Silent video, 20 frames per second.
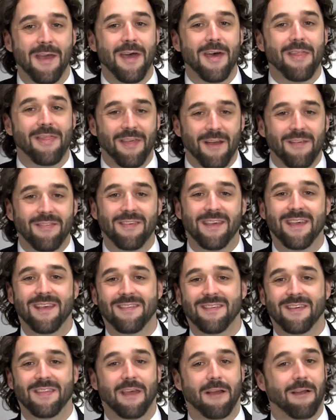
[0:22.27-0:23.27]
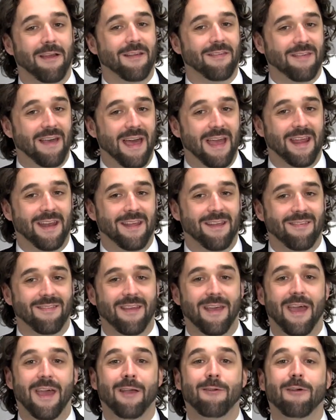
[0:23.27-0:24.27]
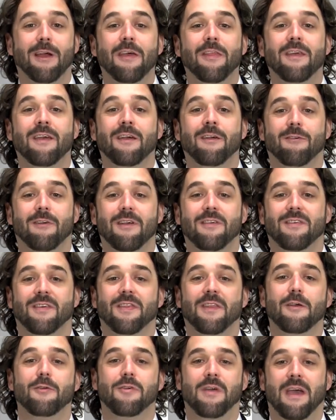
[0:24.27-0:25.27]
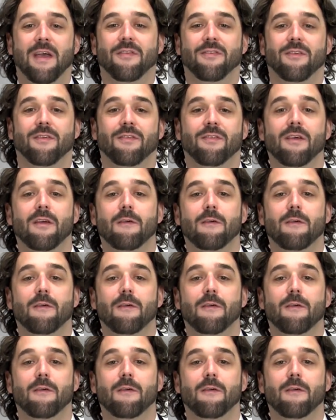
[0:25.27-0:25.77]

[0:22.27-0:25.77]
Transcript: thus easing their anxieties and greatly increasing their chances